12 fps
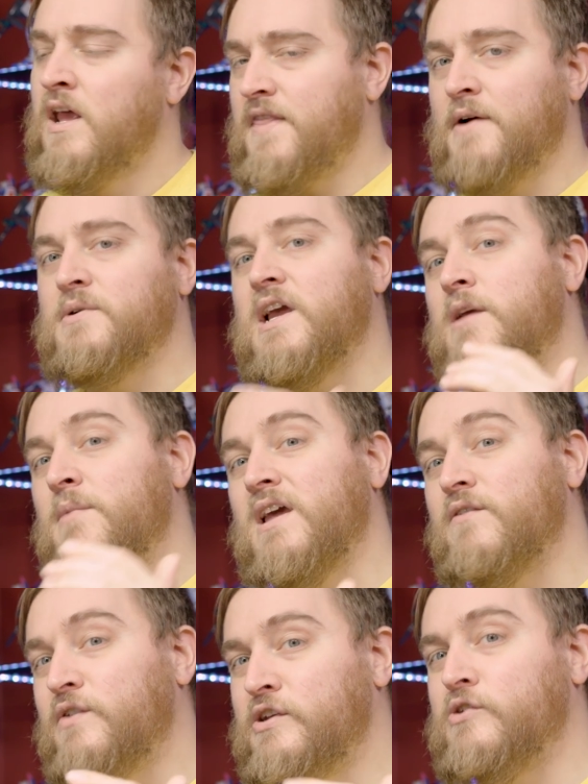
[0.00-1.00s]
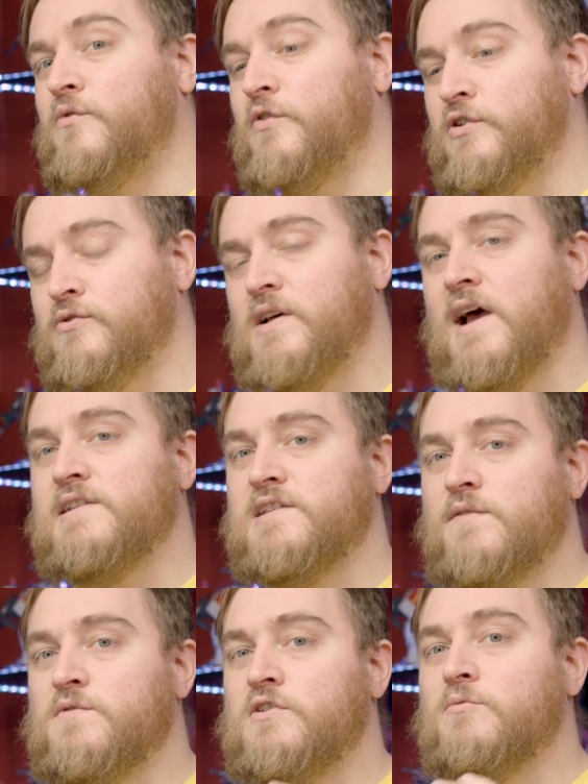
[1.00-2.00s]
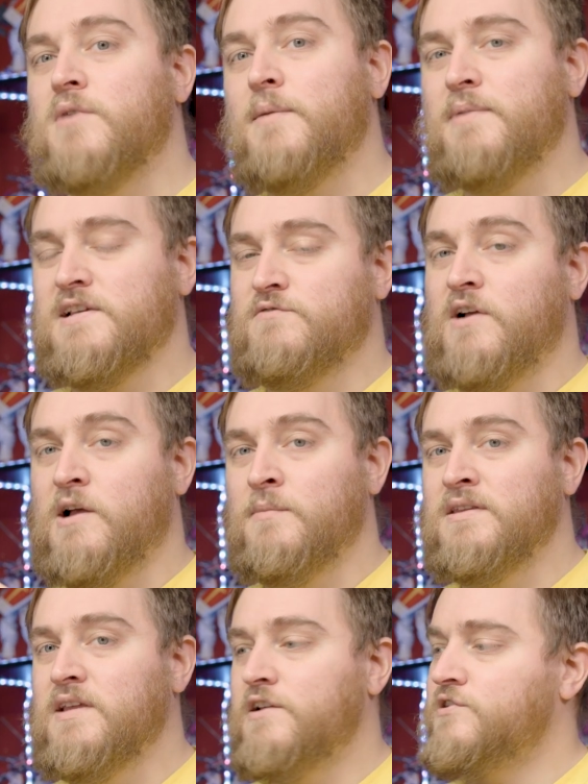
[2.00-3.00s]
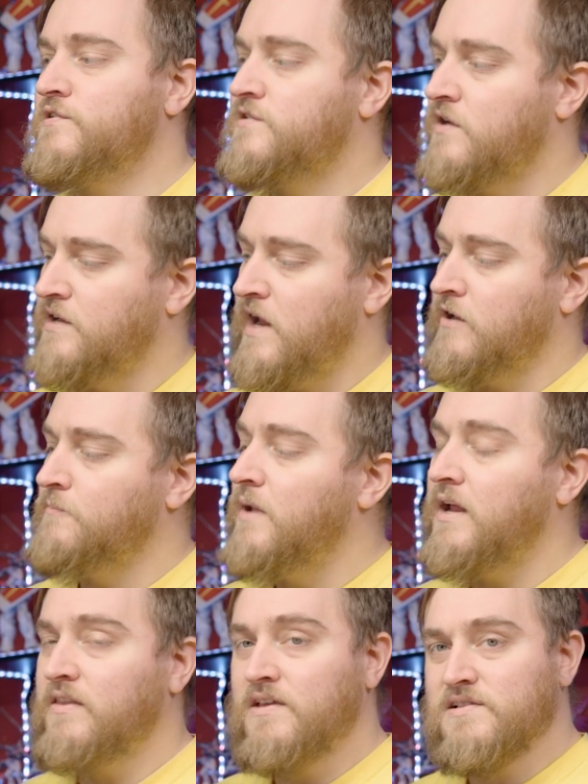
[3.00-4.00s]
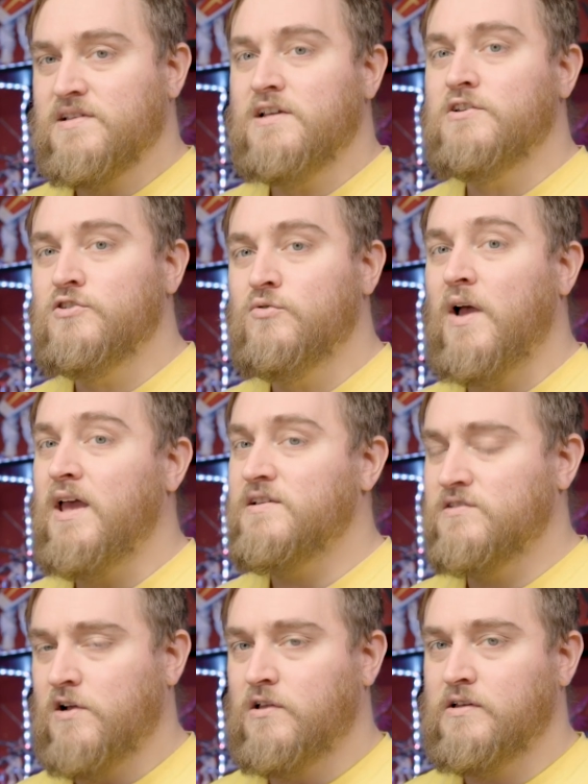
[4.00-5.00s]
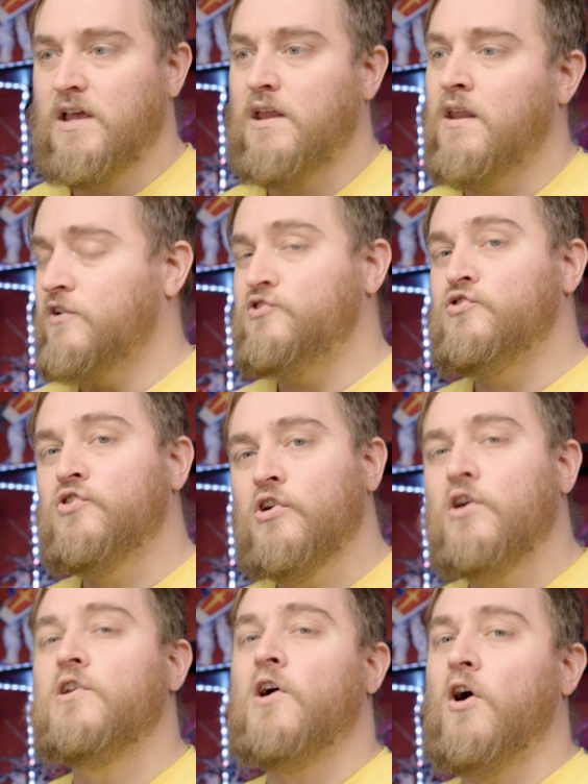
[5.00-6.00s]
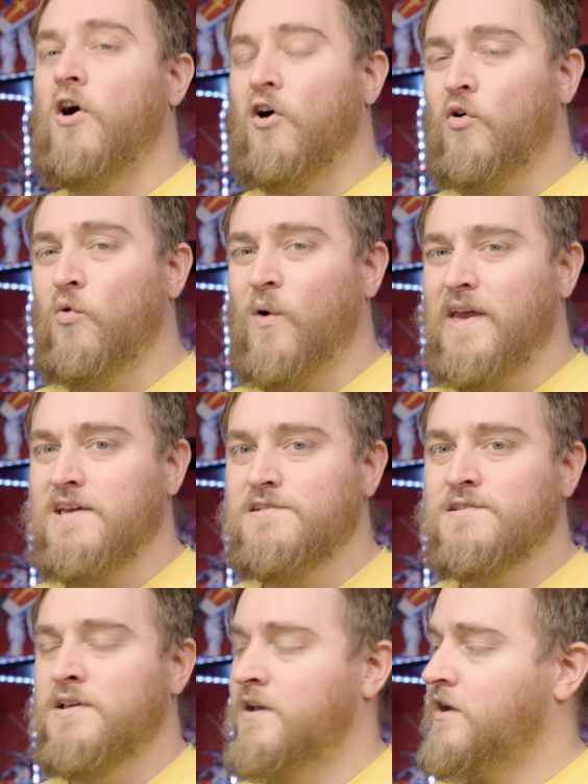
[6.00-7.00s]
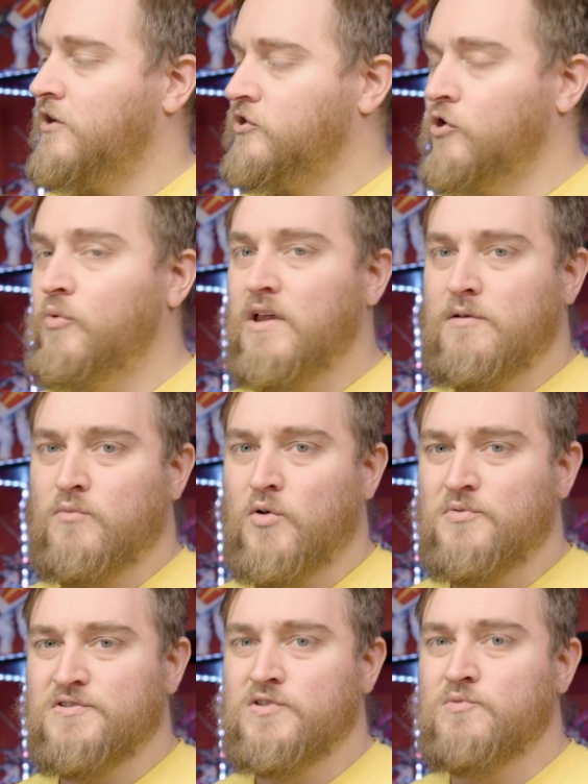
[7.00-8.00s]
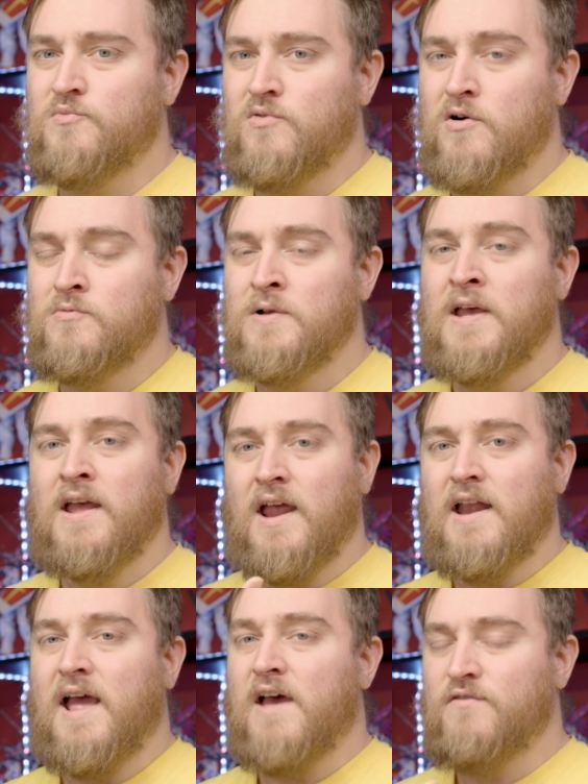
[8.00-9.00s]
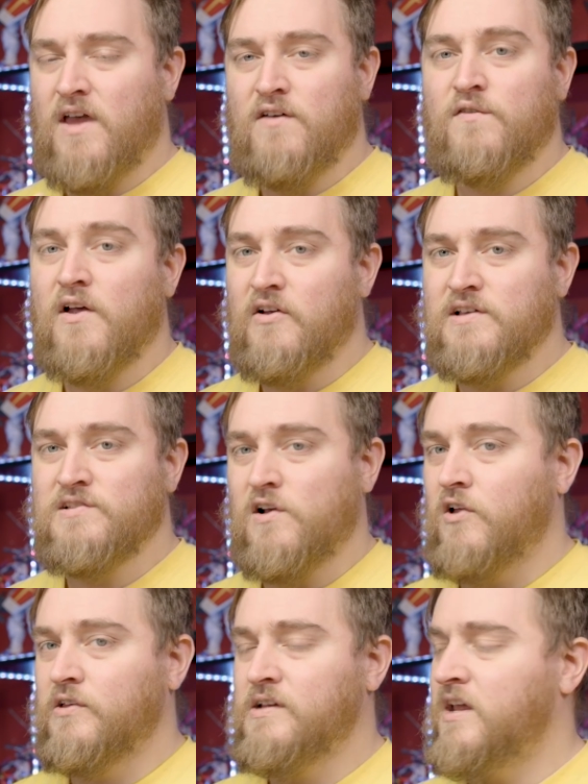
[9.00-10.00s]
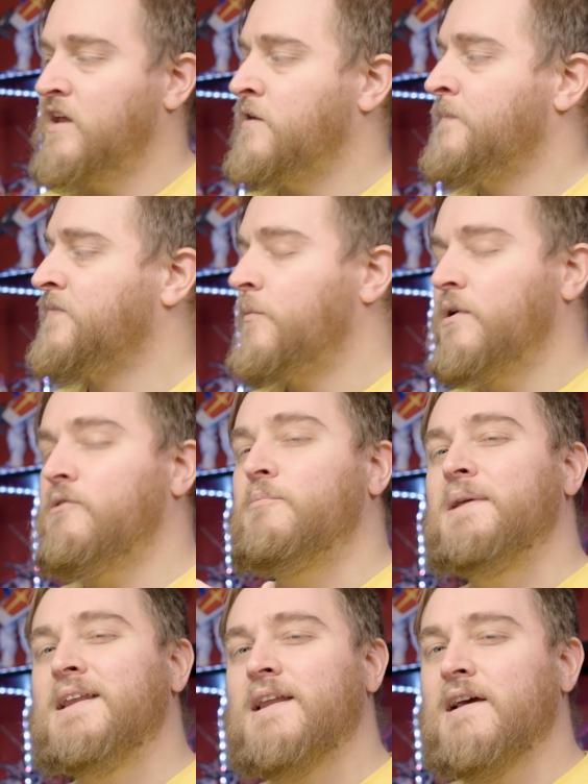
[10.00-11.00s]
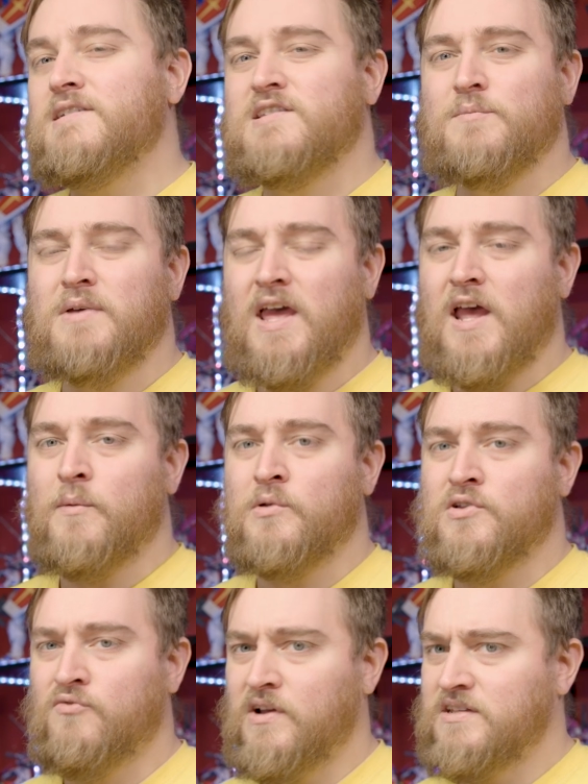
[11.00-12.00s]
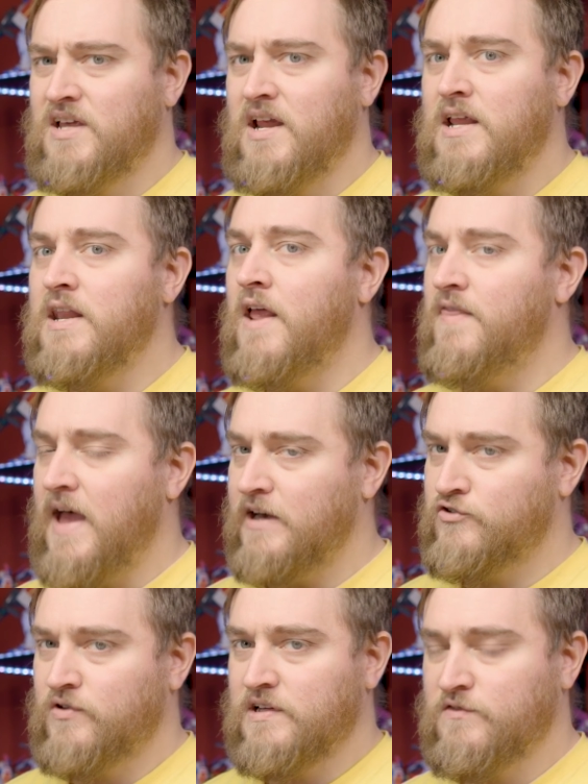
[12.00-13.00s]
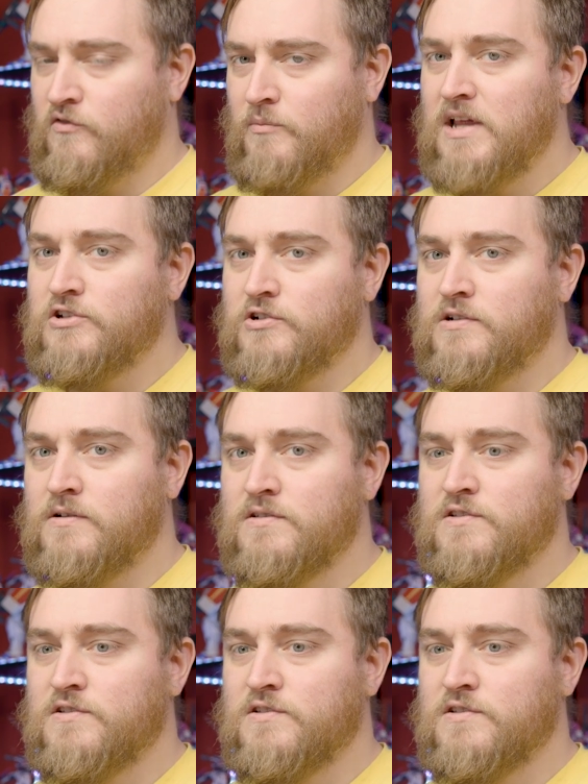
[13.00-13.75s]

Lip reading: And that way I can make a video for you guys giving you my best recommendations on how to make this into a solid kit. Because you could always glue it in mobile suit mode and have a very solid kit, but it would be nice to be able to retain that transformation.